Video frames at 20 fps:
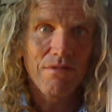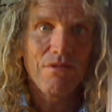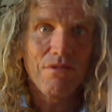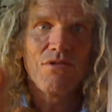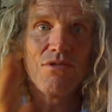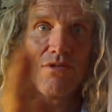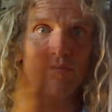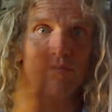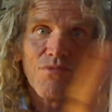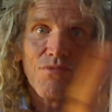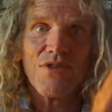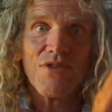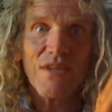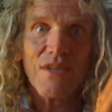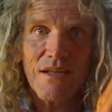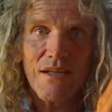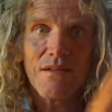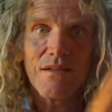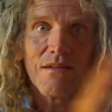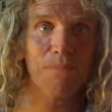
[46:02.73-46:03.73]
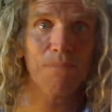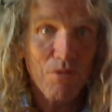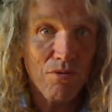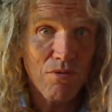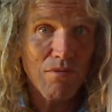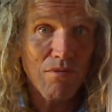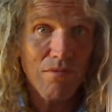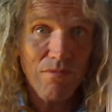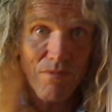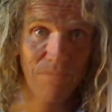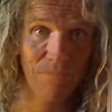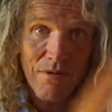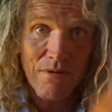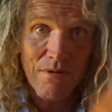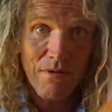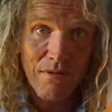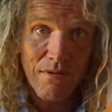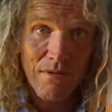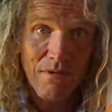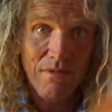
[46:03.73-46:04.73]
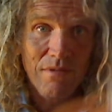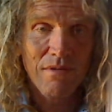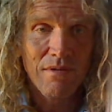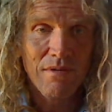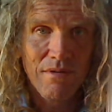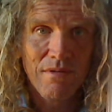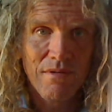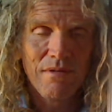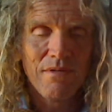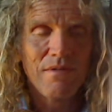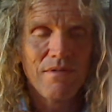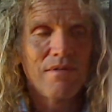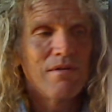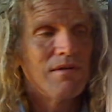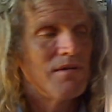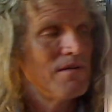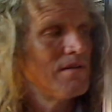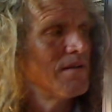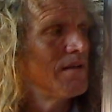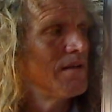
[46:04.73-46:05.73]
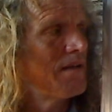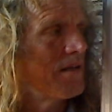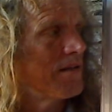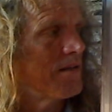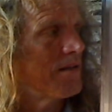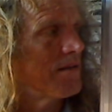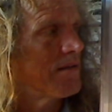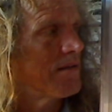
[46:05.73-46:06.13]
using it to move. And,